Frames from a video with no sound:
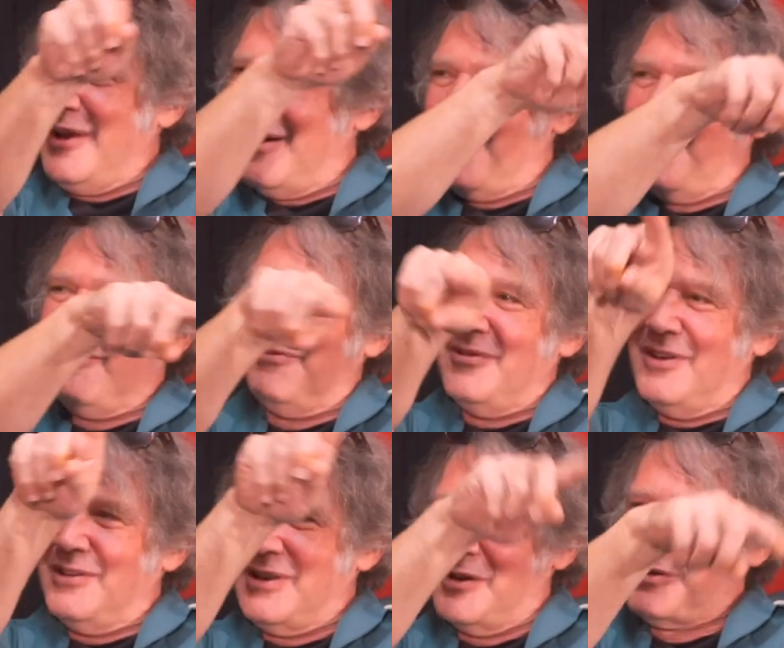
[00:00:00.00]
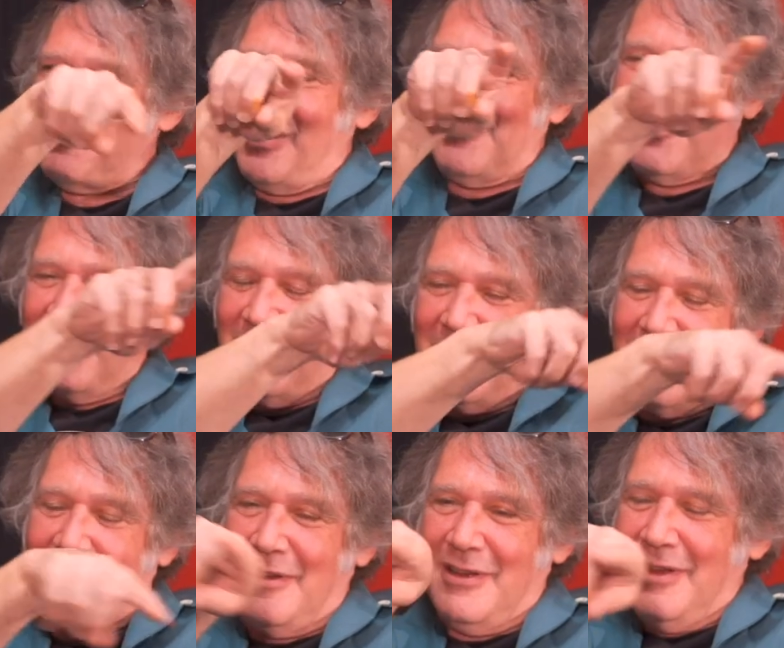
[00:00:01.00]
they got a, um, a uh, gazpacho,
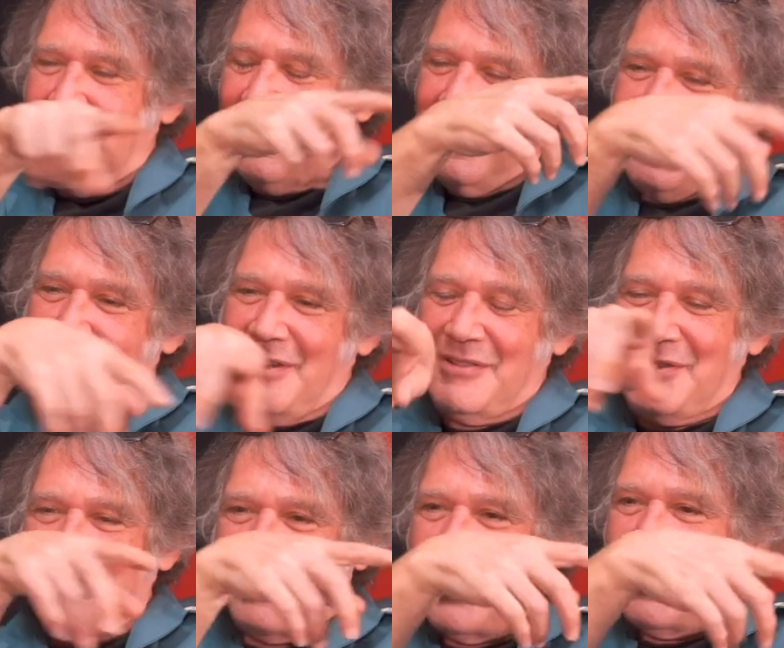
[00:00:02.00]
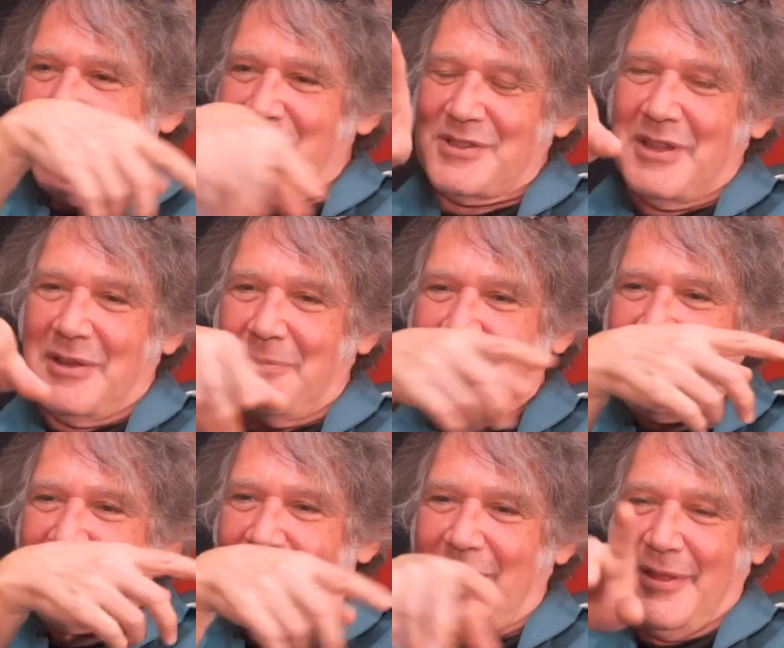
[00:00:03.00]
they got uh, something else, uh,
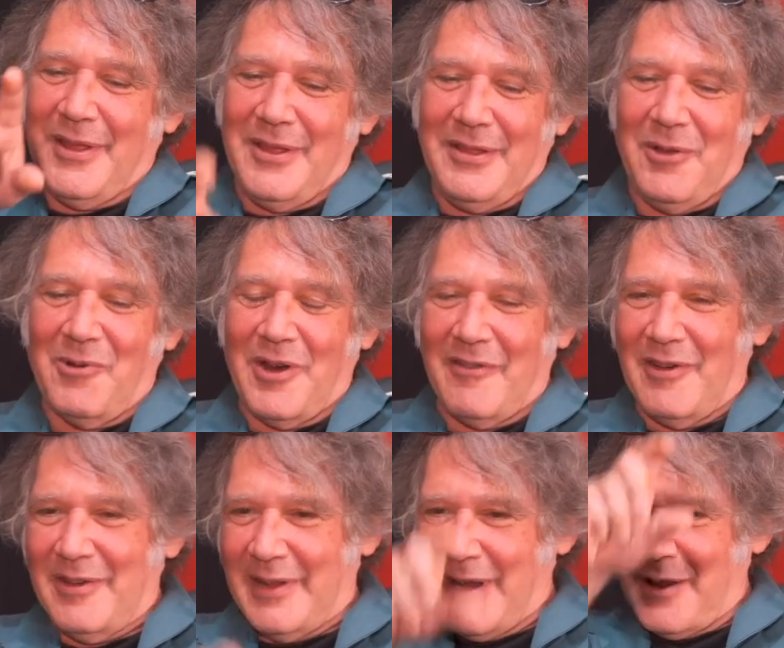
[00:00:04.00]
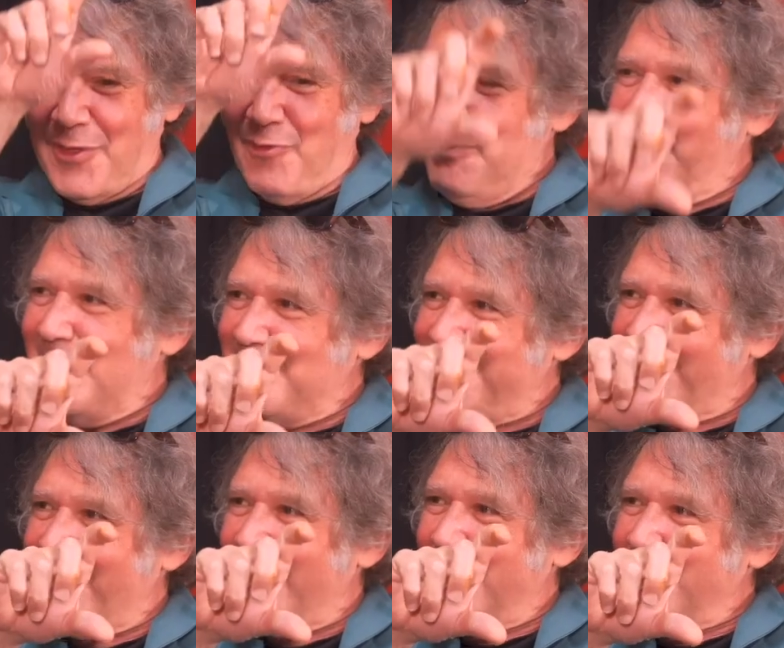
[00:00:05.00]
pastel, they, they whatever, and they got three plates
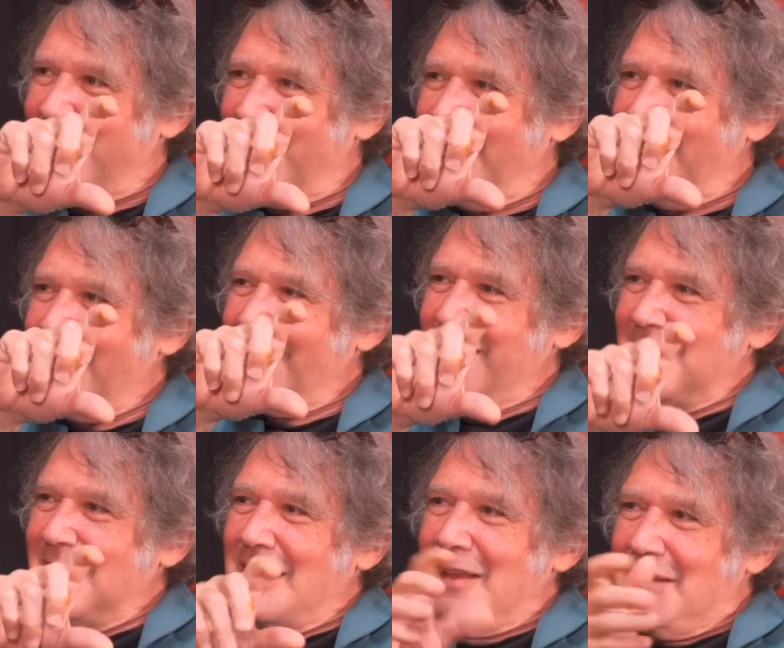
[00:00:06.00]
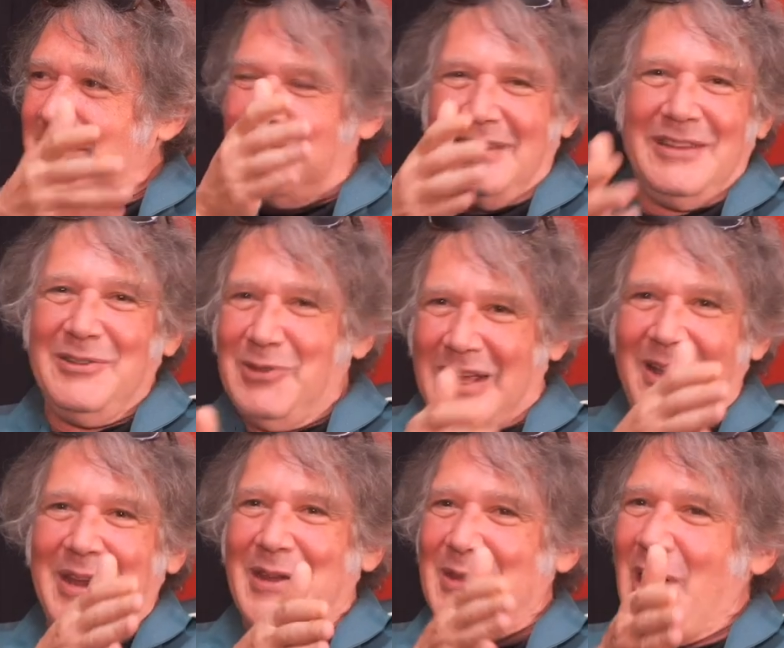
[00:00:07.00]
for that, right? You, you
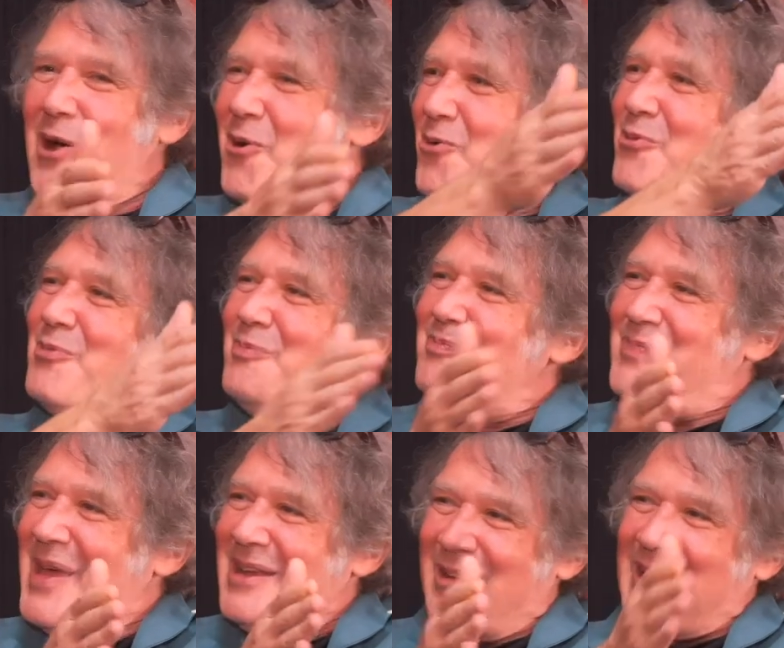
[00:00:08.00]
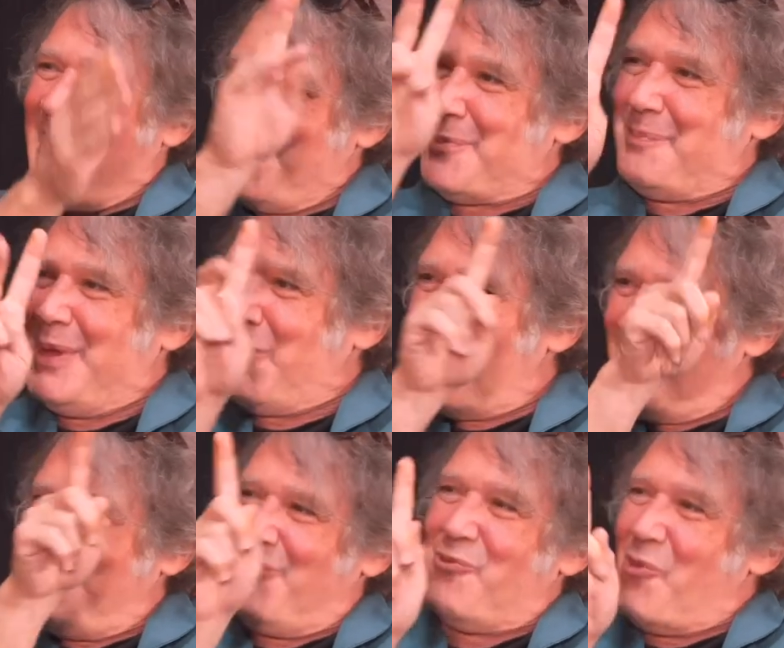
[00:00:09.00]
kind of know that you're going to have to pick
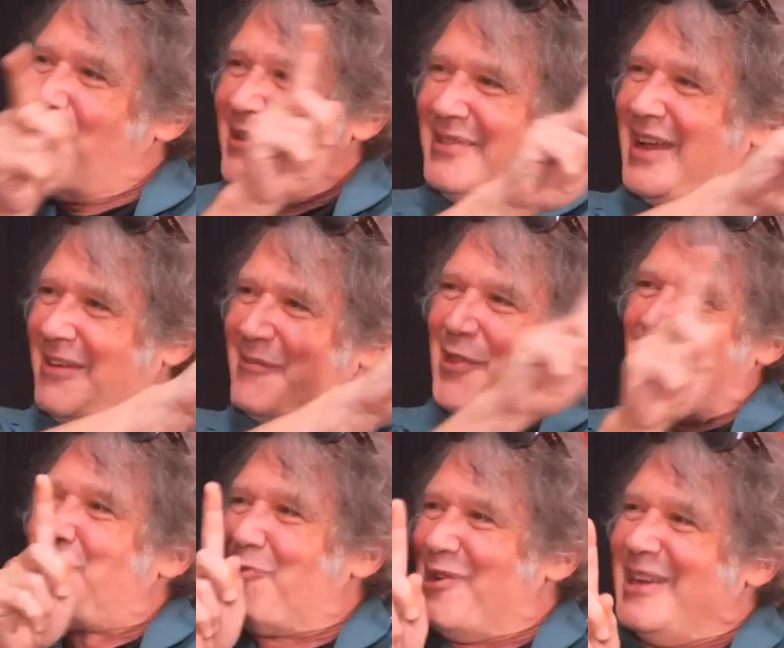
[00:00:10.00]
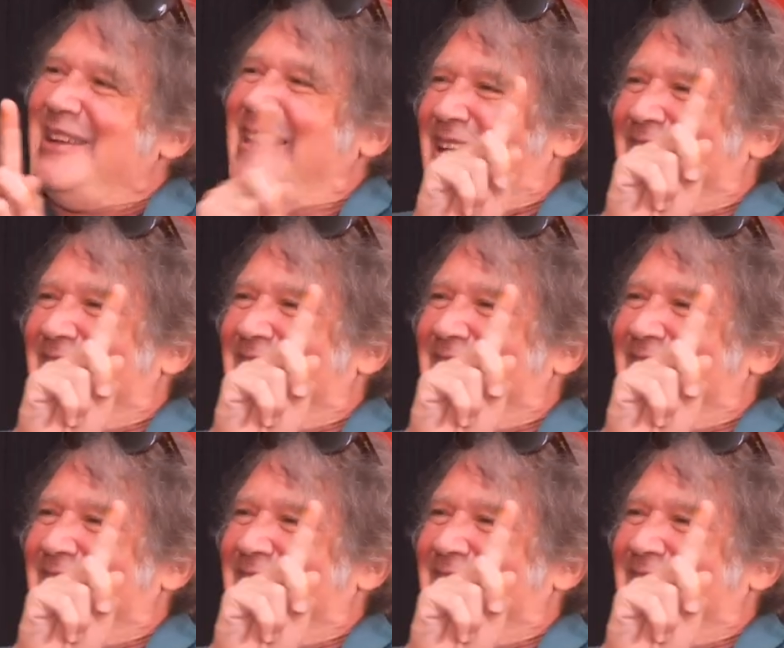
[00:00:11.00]
one of the three.